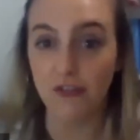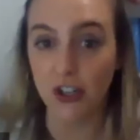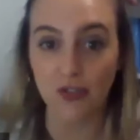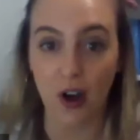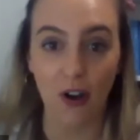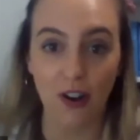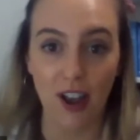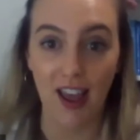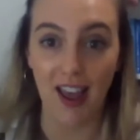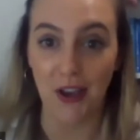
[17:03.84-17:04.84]
First of all,
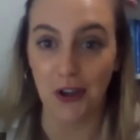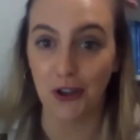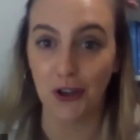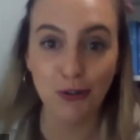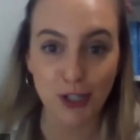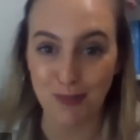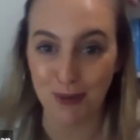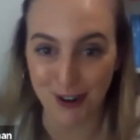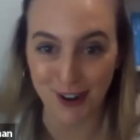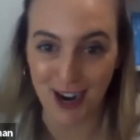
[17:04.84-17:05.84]
a huge
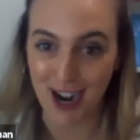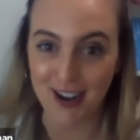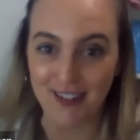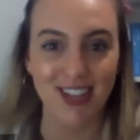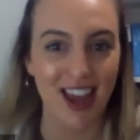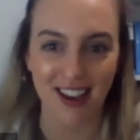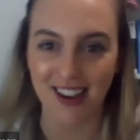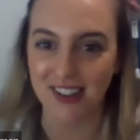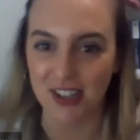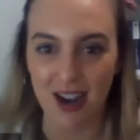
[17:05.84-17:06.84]
supporter of
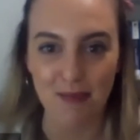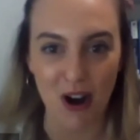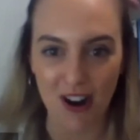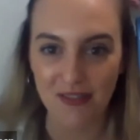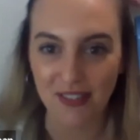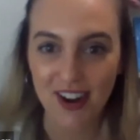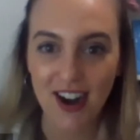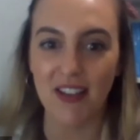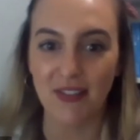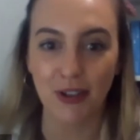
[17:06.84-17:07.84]
taking time off.
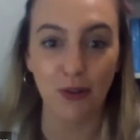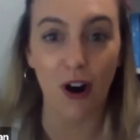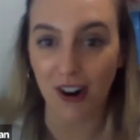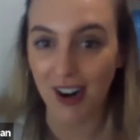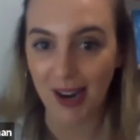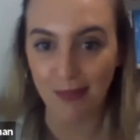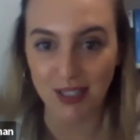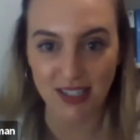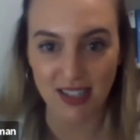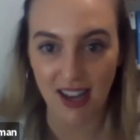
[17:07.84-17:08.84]
If you are able
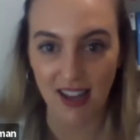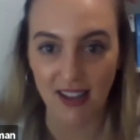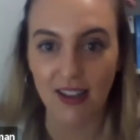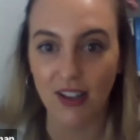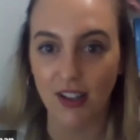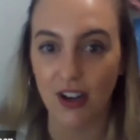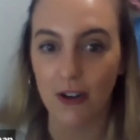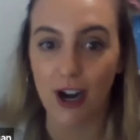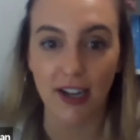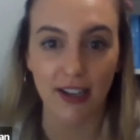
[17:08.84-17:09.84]
to take,
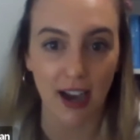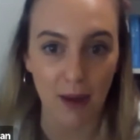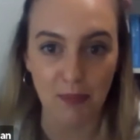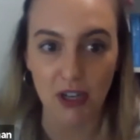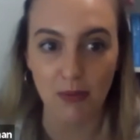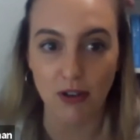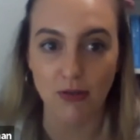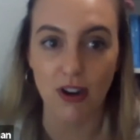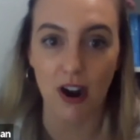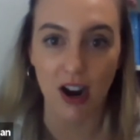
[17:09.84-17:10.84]
a gap year
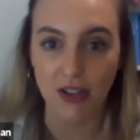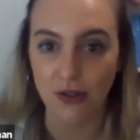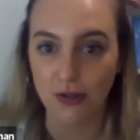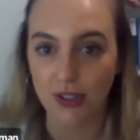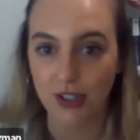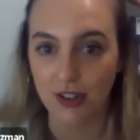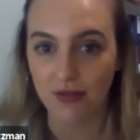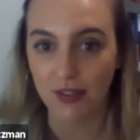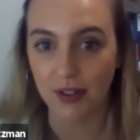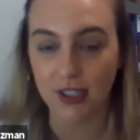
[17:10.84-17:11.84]
between high school and
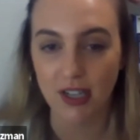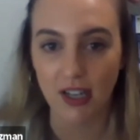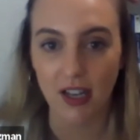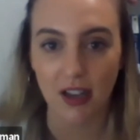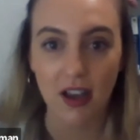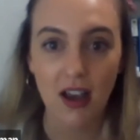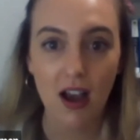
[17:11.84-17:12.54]
university,